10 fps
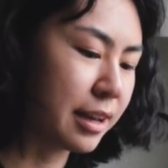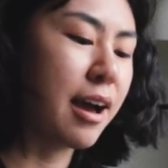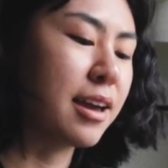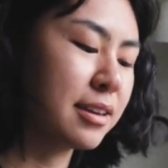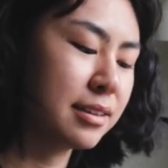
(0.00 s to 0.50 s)
like
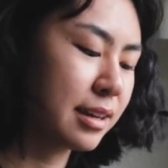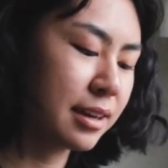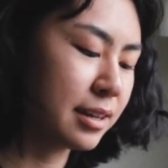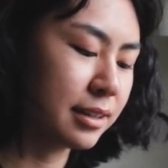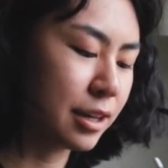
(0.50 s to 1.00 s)
I
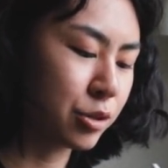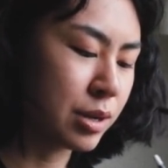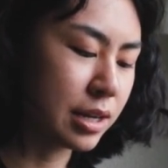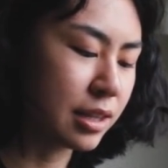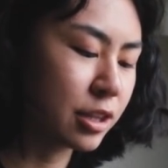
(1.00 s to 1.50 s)
can get through
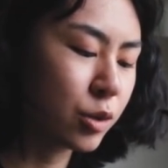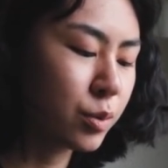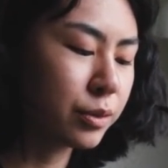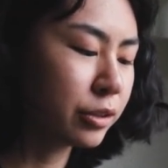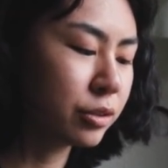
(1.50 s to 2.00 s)
anything. There
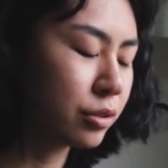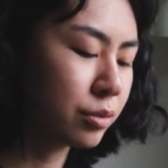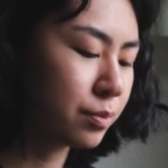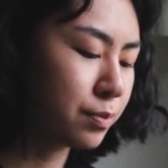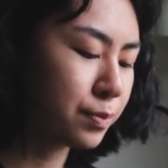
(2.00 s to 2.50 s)
will
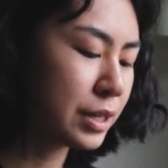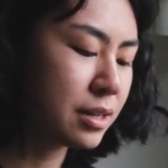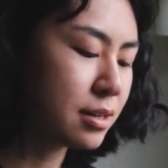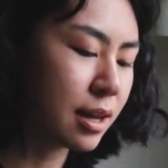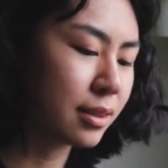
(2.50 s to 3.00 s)
be
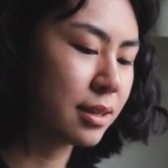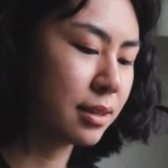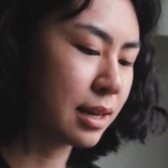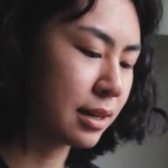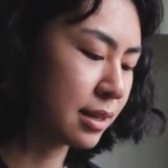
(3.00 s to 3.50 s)

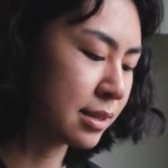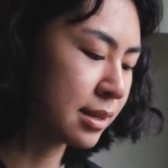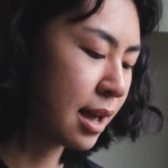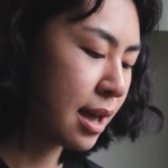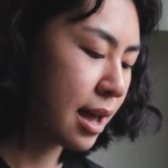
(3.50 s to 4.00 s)
nothing that
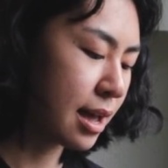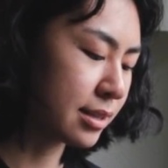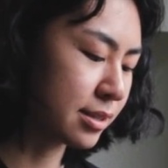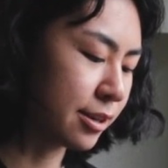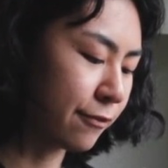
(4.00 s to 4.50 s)
is
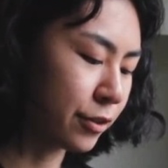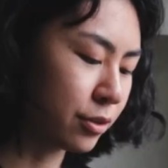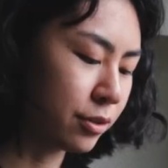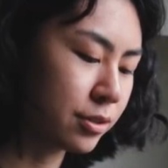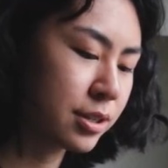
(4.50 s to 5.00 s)
as
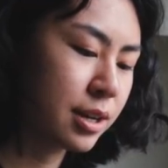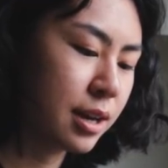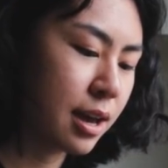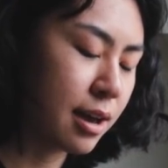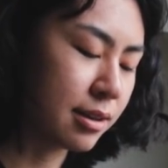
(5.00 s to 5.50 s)
difficult
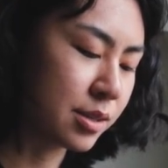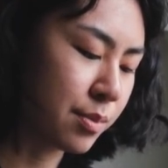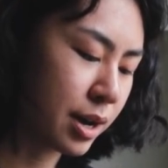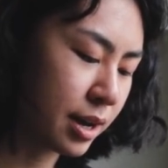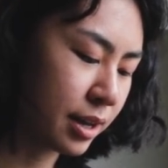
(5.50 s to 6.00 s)
as
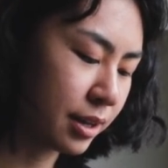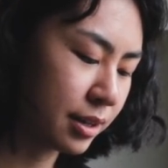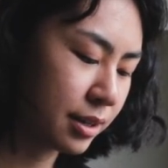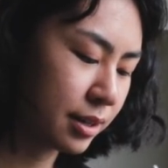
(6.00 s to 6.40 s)
my